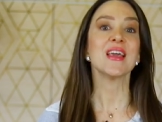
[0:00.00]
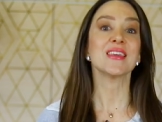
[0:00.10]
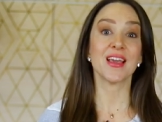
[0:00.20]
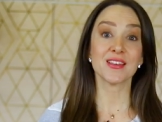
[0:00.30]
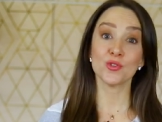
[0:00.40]

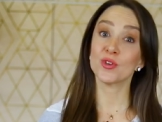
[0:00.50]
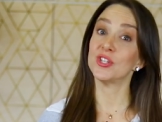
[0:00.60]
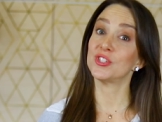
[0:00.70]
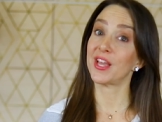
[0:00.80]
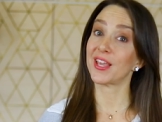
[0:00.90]
Yes, you
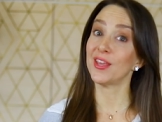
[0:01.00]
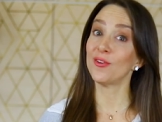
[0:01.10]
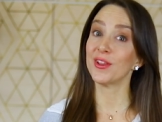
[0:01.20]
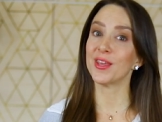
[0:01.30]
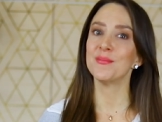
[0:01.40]
can check in
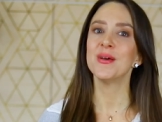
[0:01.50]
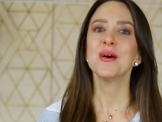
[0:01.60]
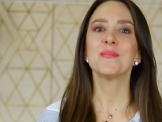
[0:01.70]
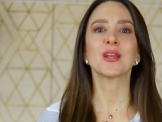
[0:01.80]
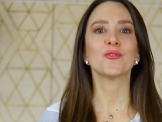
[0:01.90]
on him,
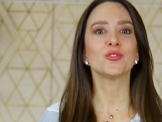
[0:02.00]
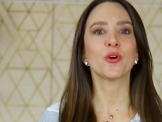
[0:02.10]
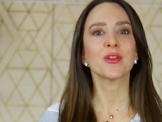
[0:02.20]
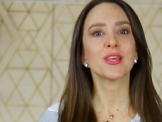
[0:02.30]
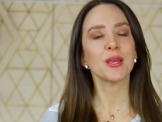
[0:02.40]
but if you
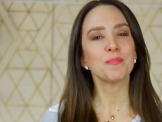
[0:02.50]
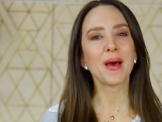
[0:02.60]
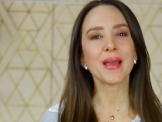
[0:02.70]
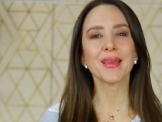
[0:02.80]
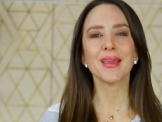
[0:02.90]
don't hear
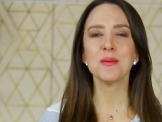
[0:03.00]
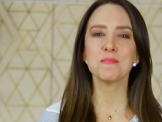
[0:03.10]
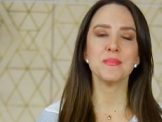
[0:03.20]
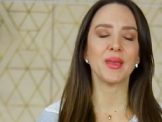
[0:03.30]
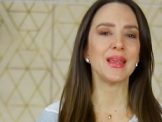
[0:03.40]
back,
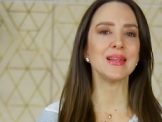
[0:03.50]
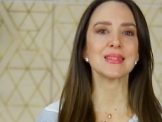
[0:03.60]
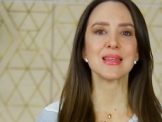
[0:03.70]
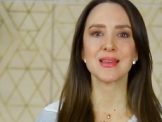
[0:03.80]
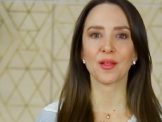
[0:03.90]
it
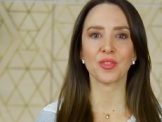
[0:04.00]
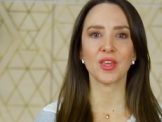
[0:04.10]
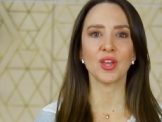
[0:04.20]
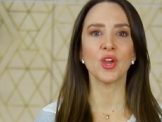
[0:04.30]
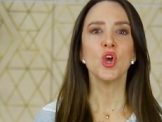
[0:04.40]
means
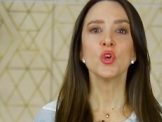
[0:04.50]
nothing.